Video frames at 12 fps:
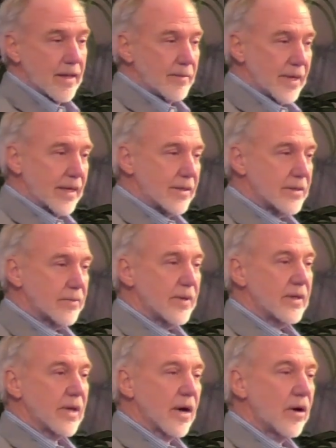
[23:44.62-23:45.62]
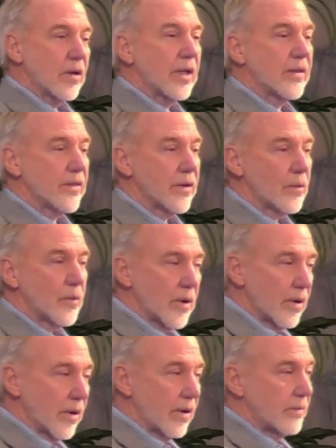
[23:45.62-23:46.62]
because we call it the
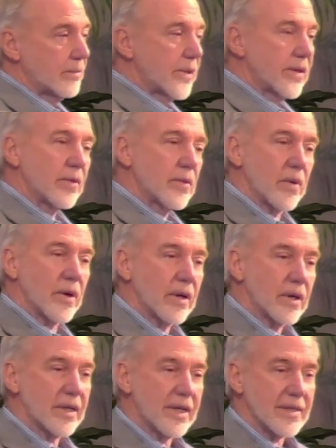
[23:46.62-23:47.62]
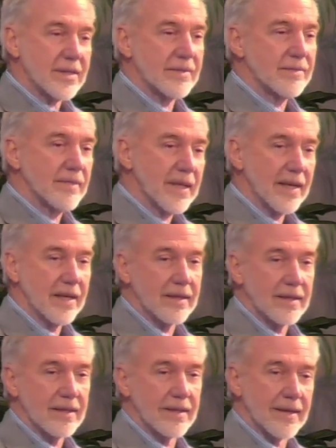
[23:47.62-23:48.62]
Word, but the Word doesn't
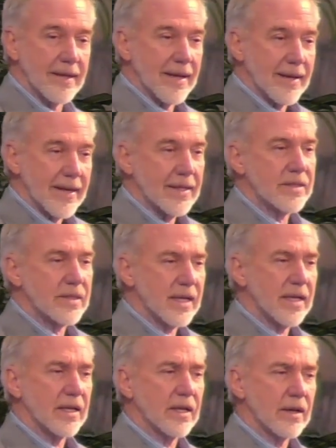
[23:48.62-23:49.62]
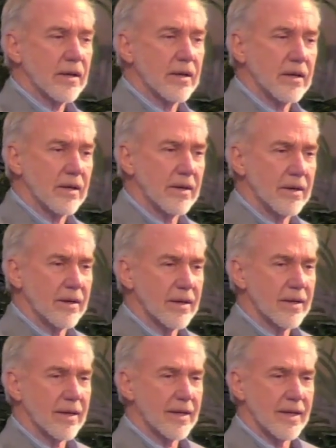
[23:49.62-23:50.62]
mean, it's in
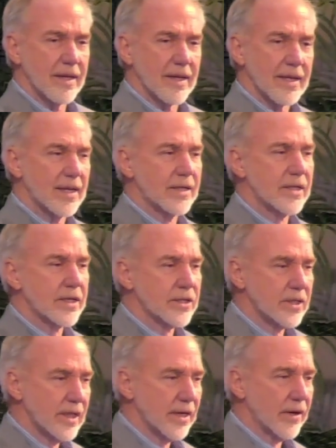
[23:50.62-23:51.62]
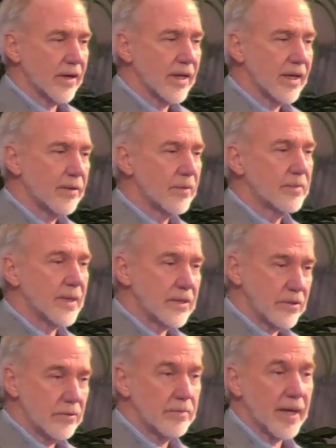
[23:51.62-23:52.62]
a dictionary, it would be
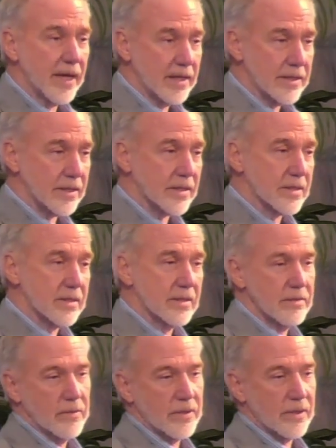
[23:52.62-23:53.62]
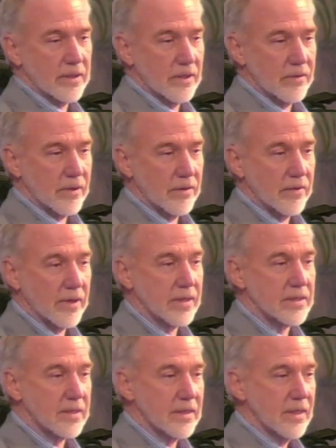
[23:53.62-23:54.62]
2 pages. What the logo
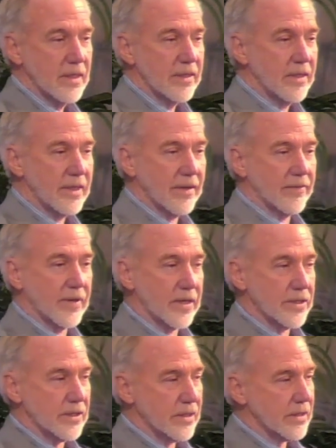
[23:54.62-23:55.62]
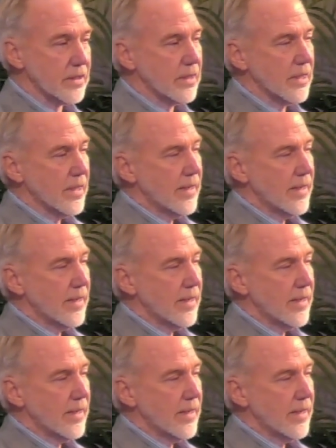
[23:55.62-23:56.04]
is, the definitions.